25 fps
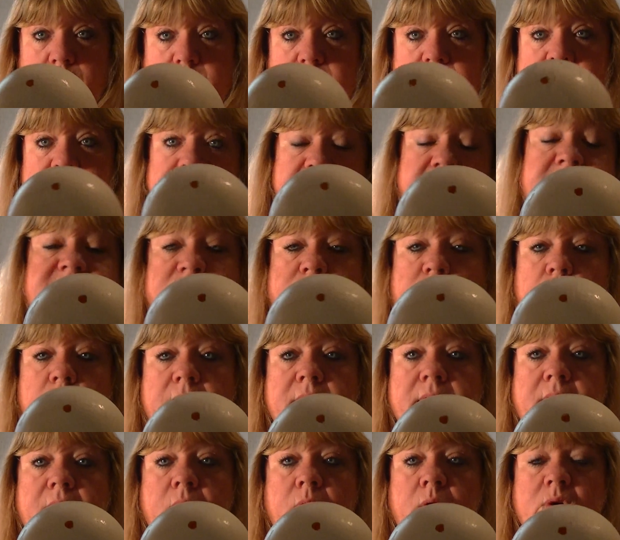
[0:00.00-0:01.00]
at least one
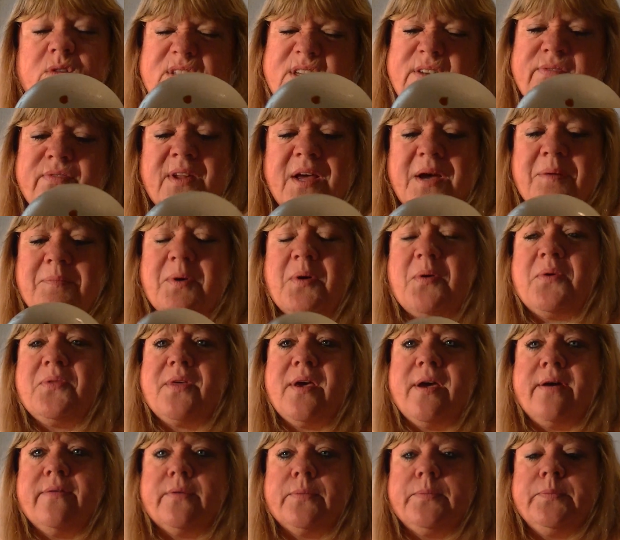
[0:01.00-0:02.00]
of the holes, if not both
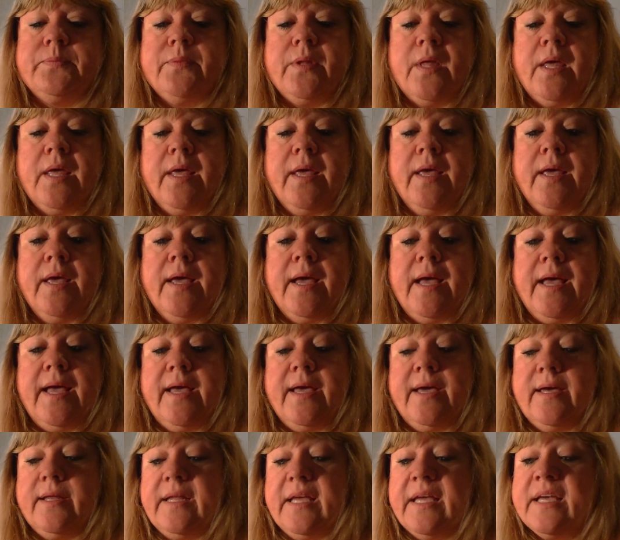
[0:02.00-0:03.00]
of them.
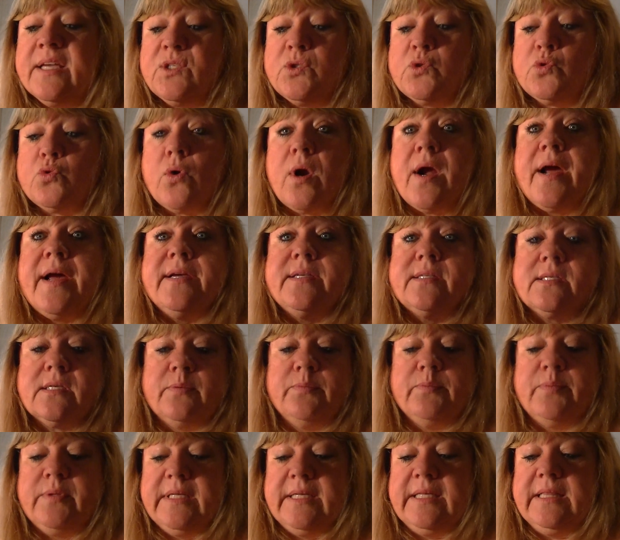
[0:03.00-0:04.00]
And it dries
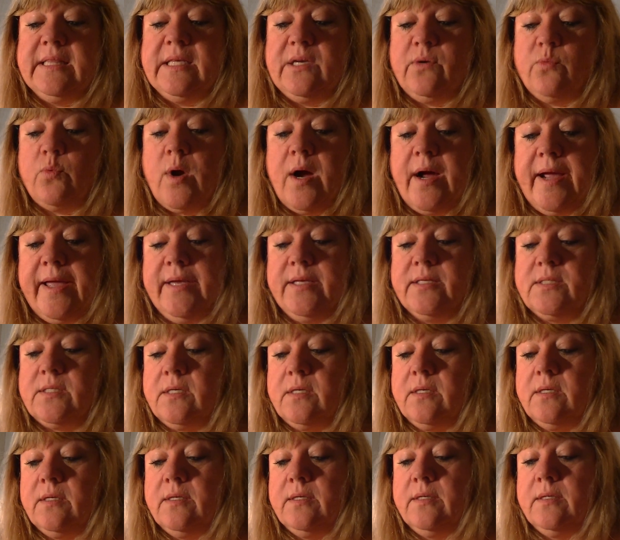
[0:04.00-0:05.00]
completely white.
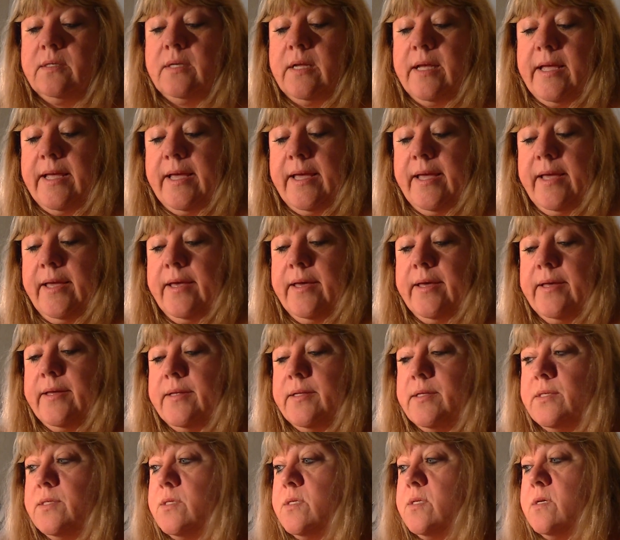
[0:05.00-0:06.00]

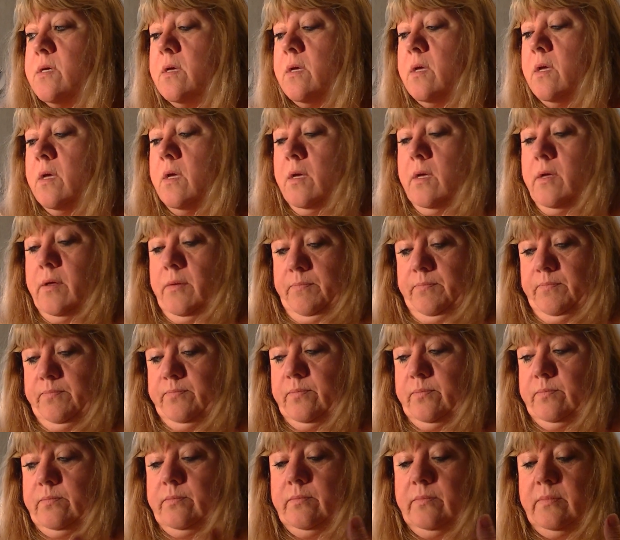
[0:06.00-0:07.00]
And
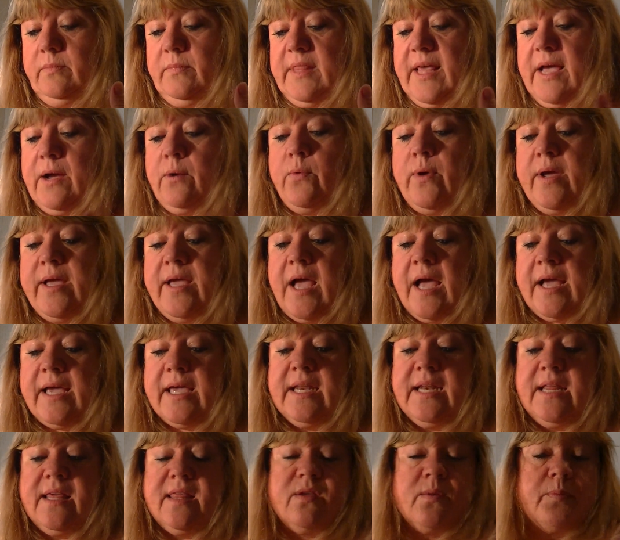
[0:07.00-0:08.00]
that way I
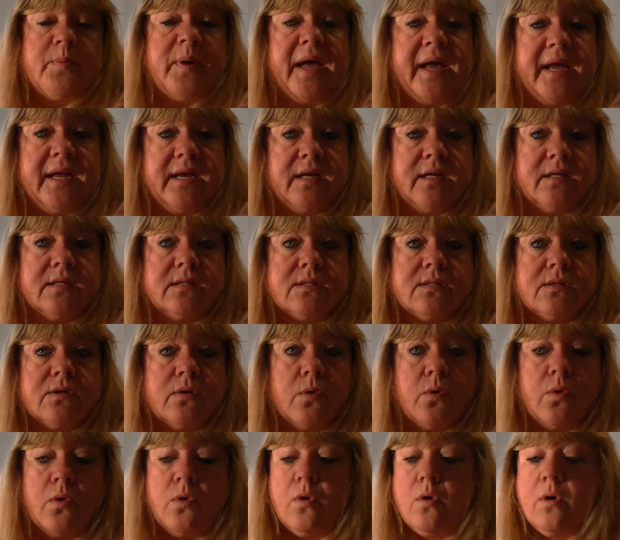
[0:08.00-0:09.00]
can either paint it
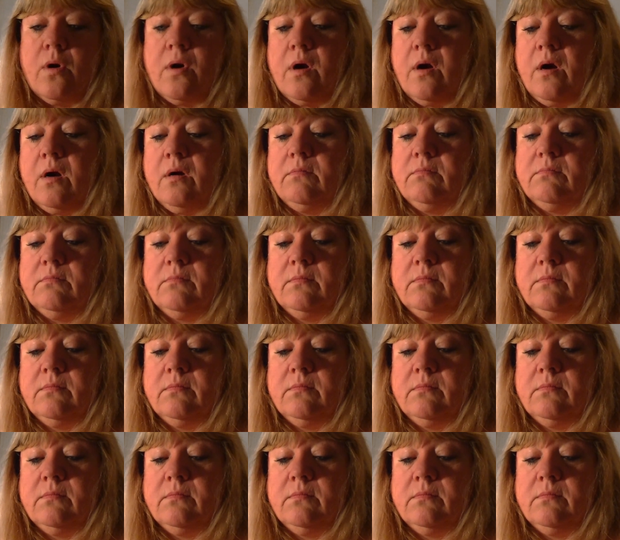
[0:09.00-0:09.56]
or